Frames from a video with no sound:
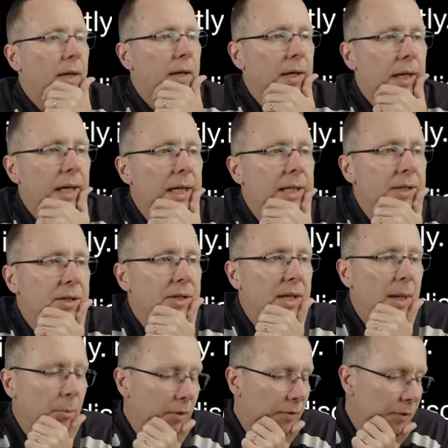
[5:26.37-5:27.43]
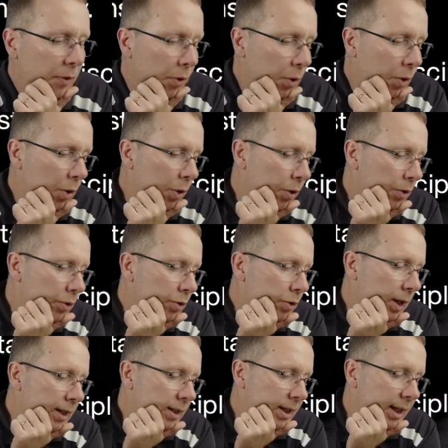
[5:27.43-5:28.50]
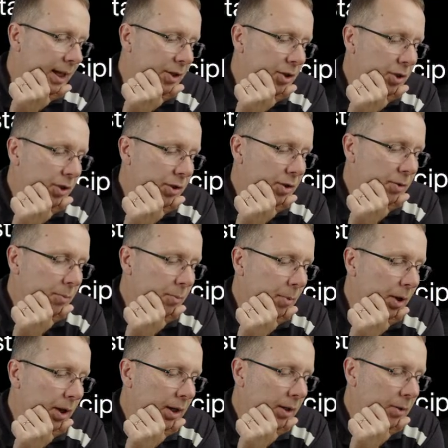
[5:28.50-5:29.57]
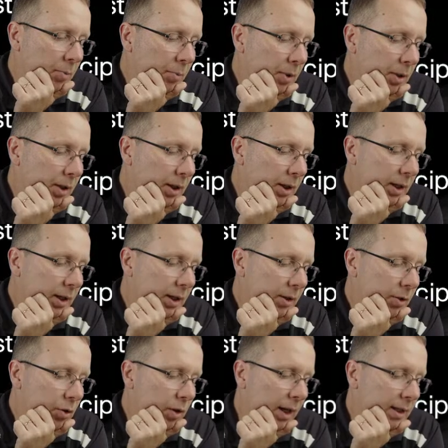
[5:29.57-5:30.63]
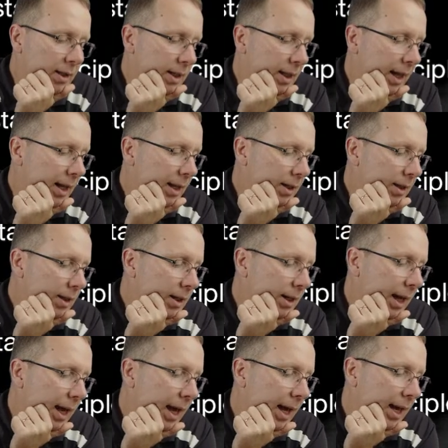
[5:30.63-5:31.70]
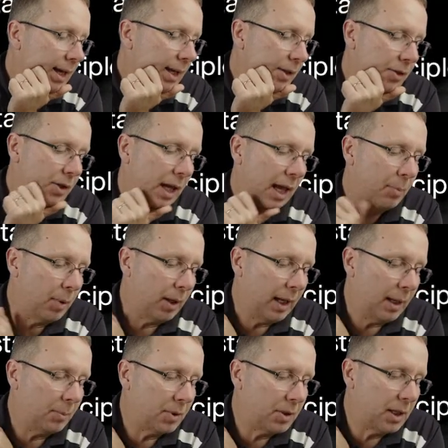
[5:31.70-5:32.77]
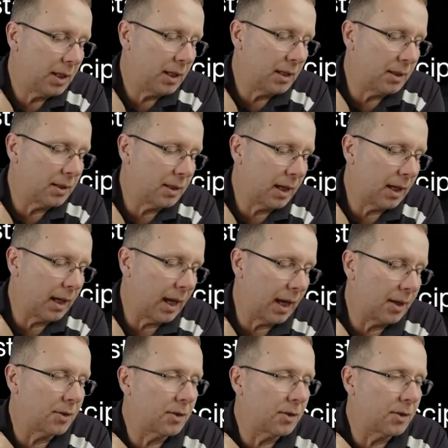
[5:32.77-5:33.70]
in some of your translations might be translated as epilepsy. He has